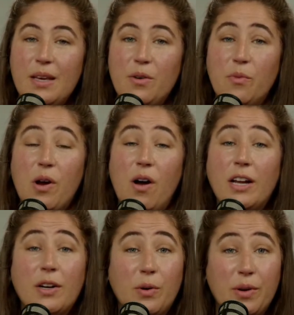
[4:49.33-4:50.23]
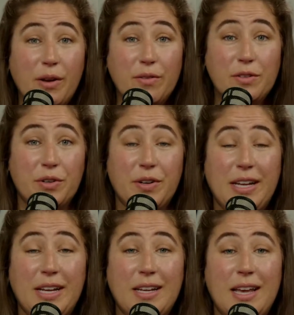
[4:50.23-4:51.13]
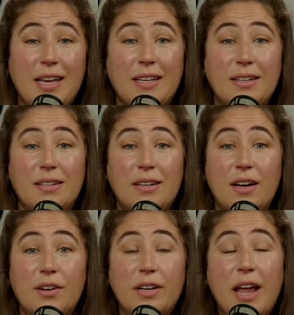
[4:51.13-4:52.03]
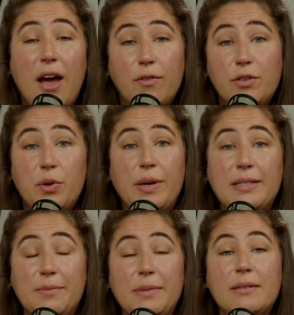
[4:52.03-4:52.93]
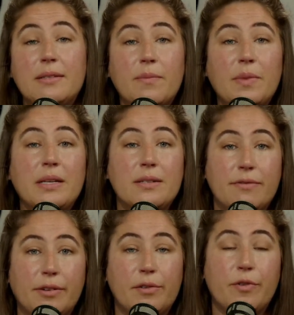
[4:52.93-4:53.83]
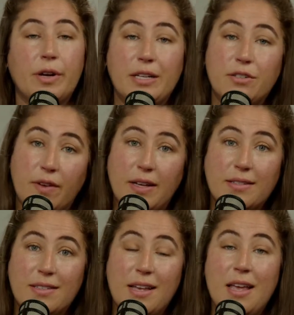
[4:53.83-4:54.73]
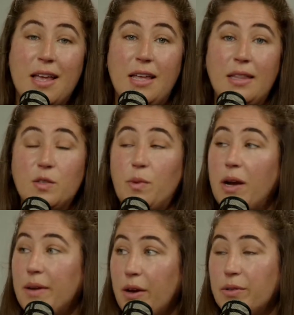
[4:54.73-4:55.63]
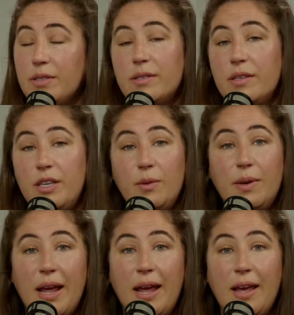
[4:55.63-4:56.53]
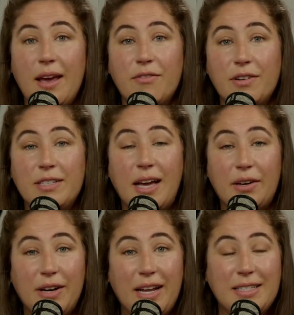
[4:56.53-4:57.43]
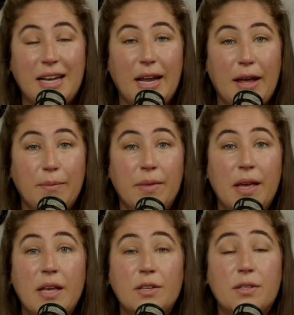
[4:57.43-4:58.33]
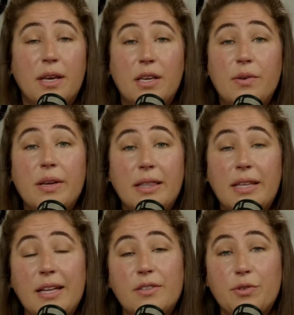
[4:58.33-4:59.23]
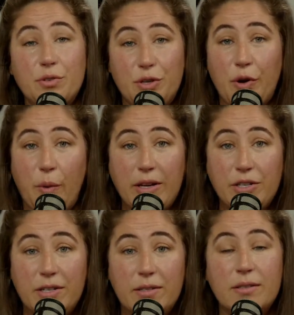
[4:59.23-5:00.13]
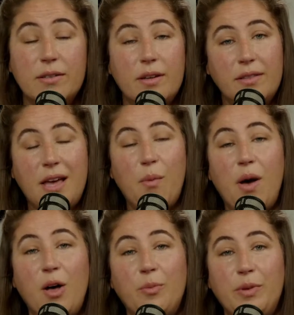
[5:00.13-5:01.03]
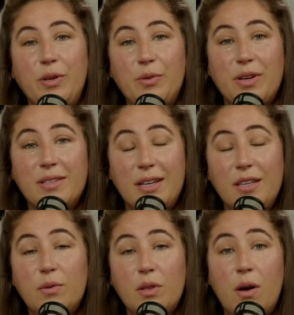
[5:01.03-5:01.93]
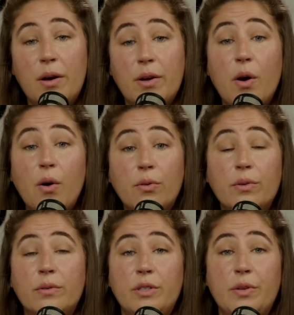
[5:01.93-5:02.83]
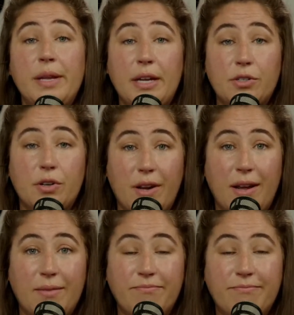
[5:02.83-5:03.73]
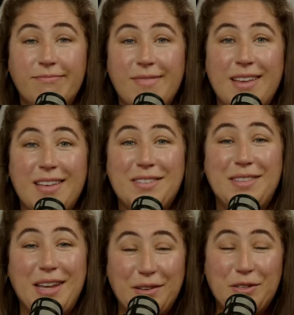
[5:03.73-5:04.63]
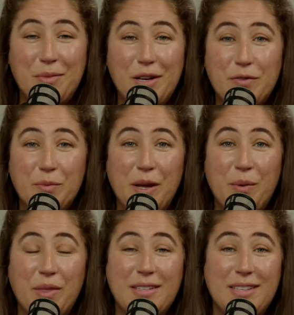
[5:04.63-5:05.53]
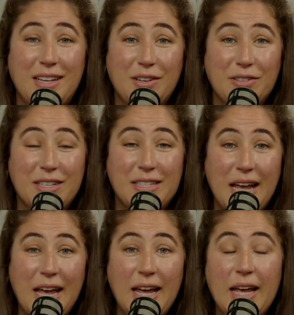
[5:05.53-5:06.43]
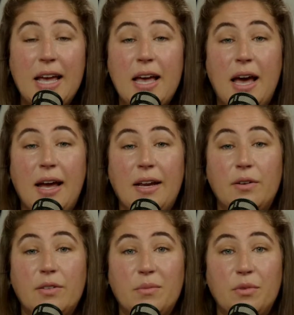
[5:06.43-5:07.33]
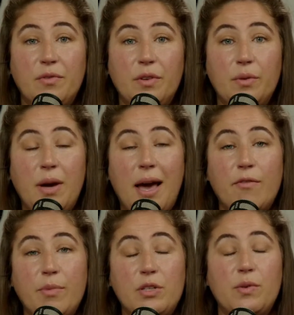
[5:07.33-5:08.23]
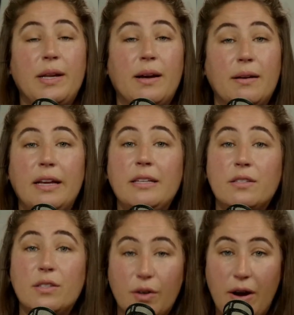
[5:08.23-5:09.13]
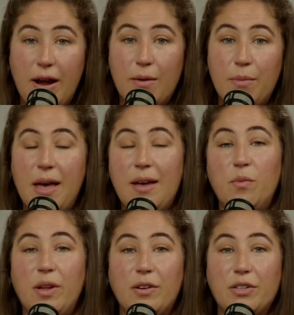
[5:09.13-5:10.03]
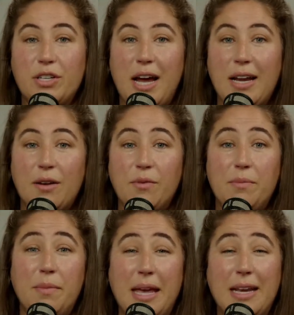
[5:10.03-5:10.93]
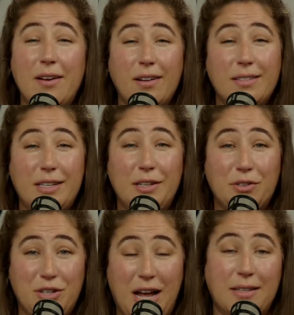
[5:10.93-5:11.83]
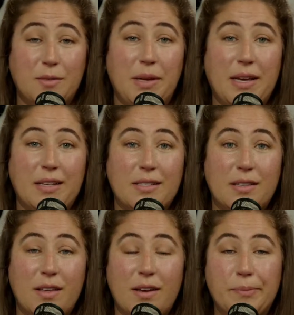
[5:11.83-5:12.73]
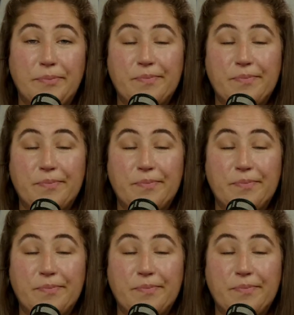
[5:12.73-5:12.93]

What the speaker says: We're all on our own health journey, and a good health choice means something different for each of us. And that's why we host this Q&A every Saturday at 10 a.m. so that you can get the answers to your questions that will help you continue along your own unique journey. Thank you so much for being with us here today. I know some of you have been joining on Instagram, and when you're chatting, we may not see your chats because the